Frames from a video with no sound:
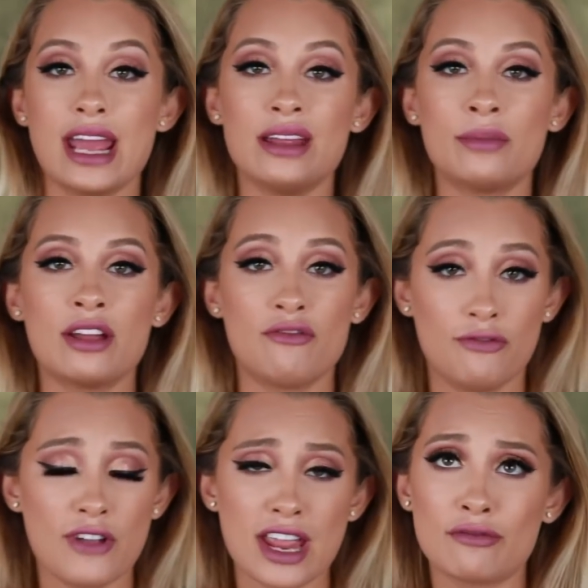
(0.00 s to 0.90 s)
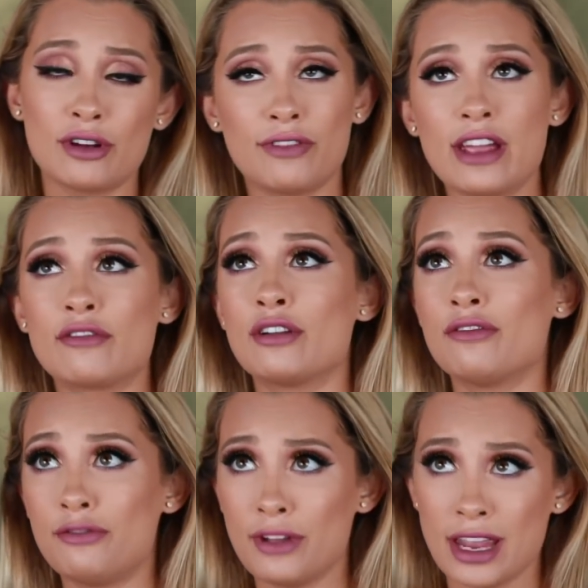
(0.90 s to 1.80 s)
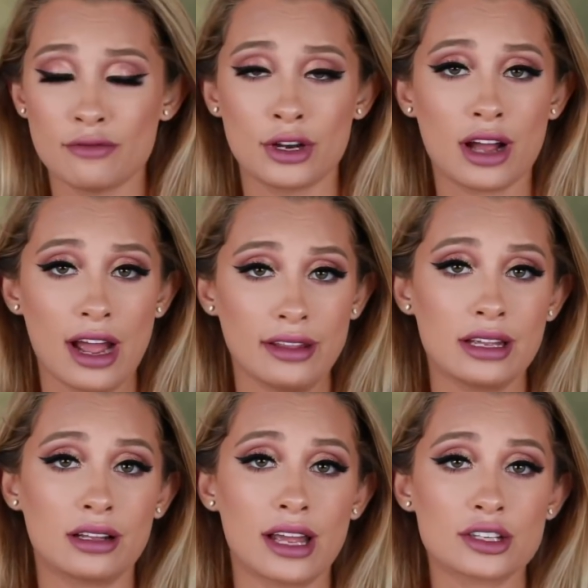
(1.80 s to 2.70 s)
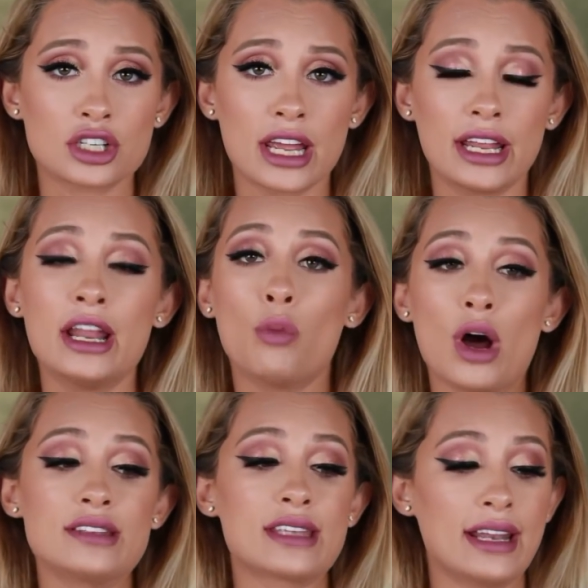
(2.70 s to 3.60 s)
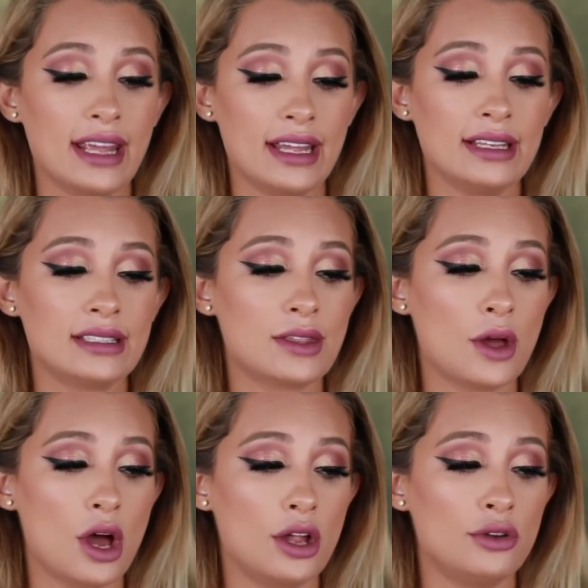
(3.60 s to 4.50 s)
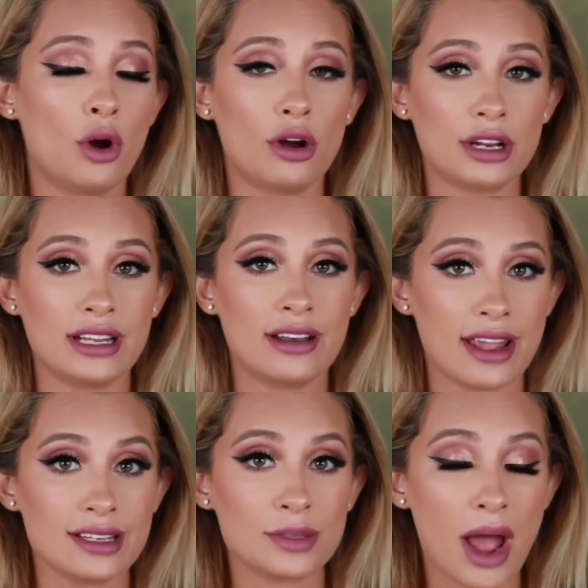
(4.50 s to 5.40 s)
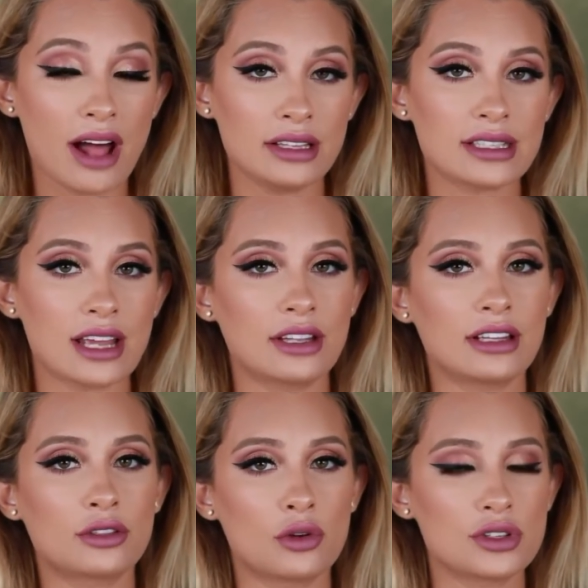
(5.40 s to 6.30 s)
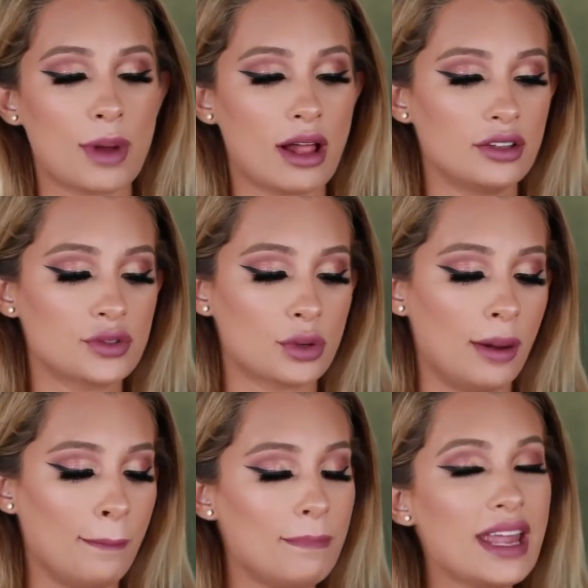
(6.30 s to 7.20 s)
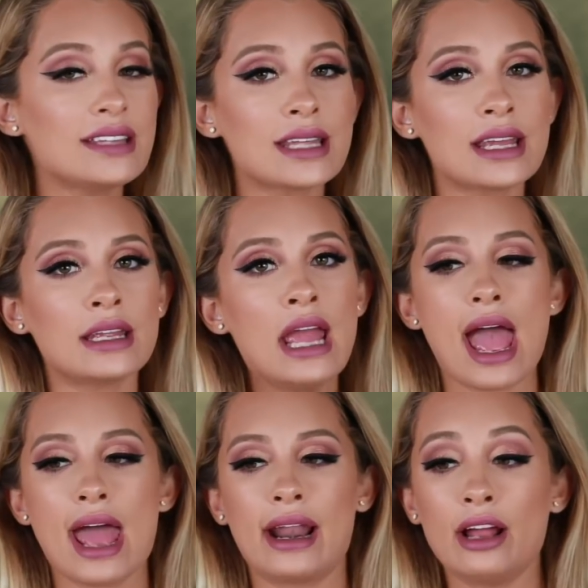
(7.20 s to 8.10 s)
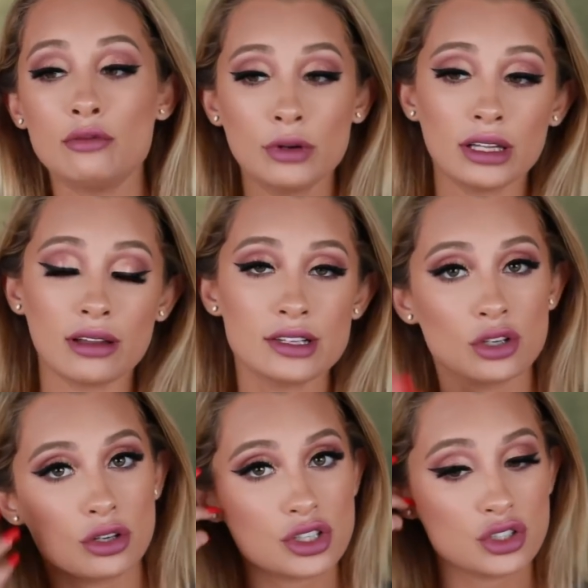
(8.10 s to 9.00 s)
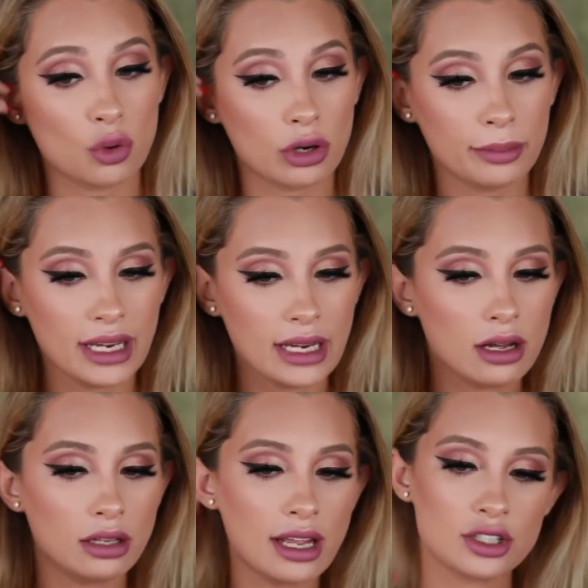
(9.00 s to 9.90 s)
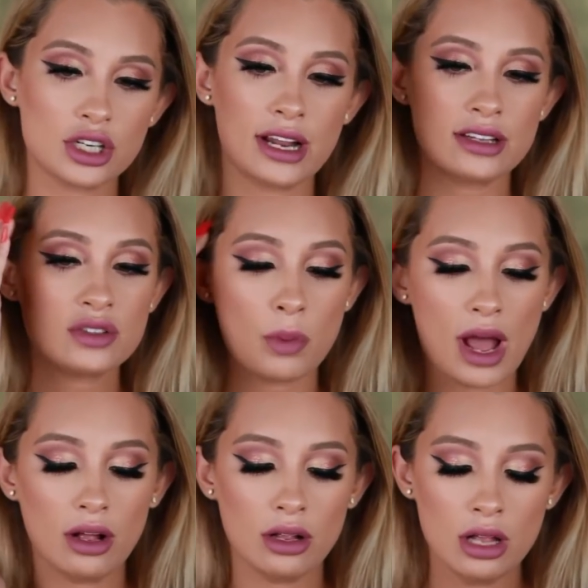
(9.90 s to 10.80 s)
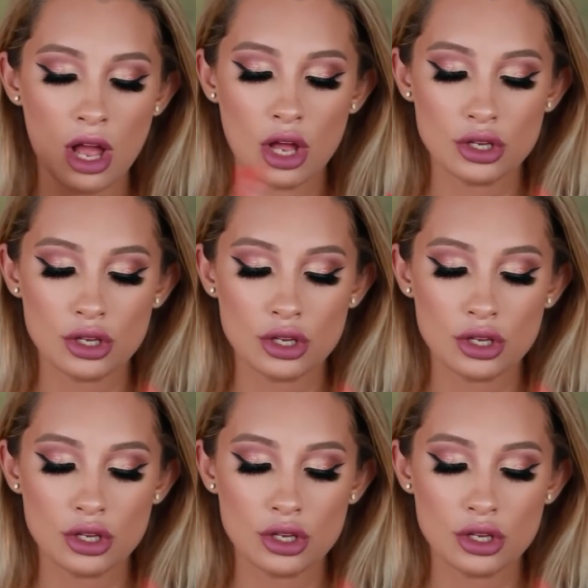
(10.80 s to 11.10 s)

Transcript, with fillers: day my favorite favorite favorite Kylie collection was and is the Naughty and Nice palettes. I think that those palettes were amazing and I really liked her Stormi collection as well.